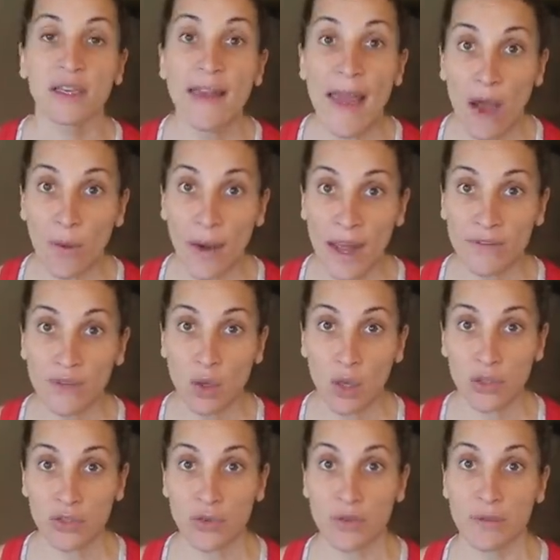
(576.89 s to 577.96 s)
Now I have to
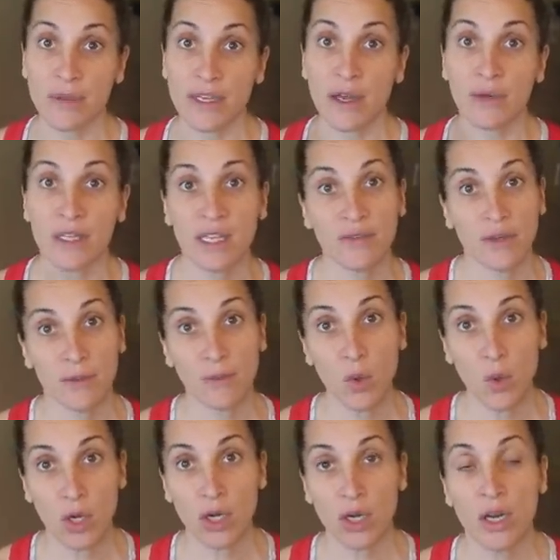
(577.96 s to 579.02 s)
alter them down even
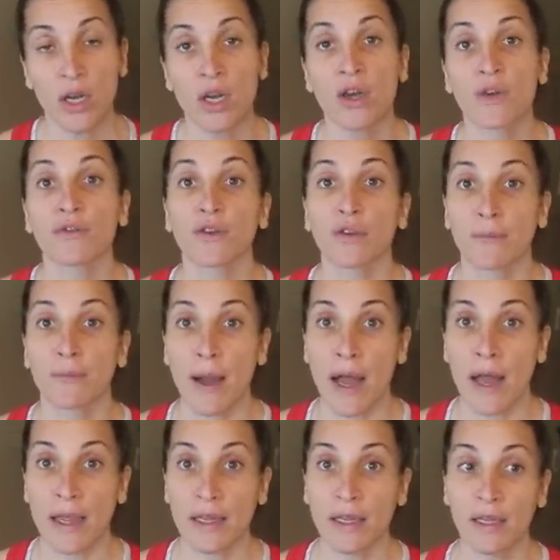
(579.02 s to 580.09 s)
more for
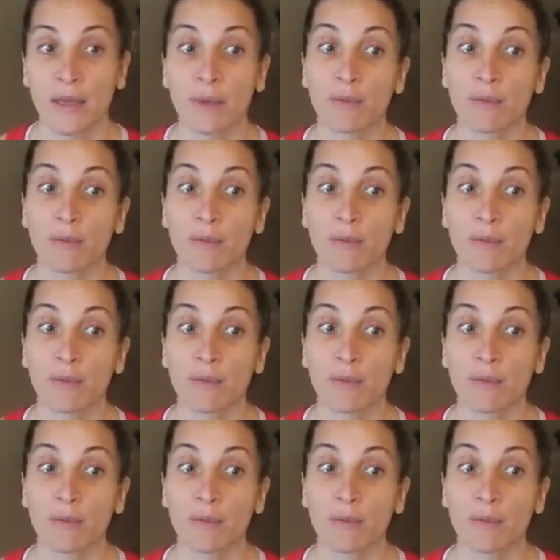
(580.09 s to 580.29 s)
my